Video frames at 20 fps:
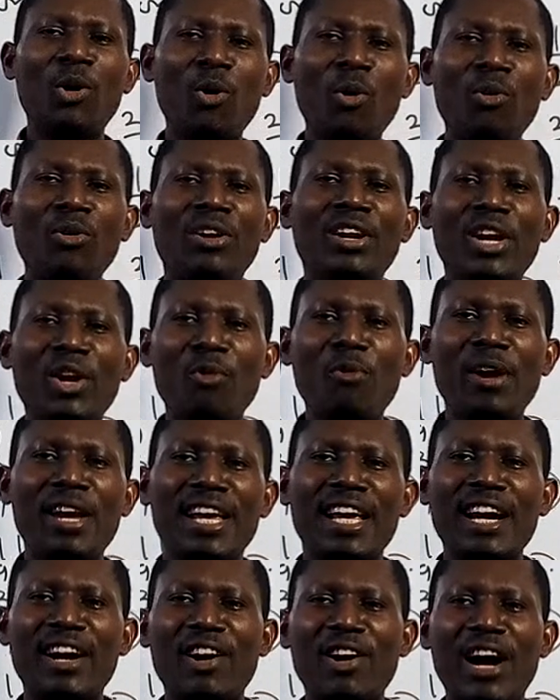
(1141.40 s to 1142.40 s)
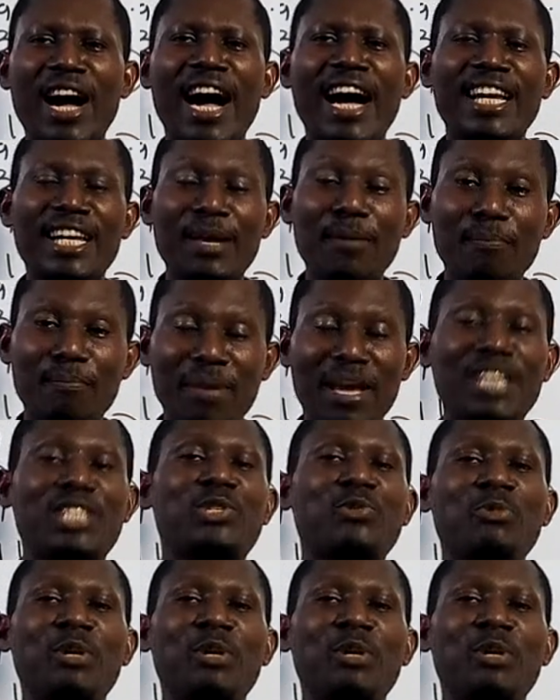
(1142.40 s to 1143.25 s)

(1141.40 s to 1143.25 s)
only way and the best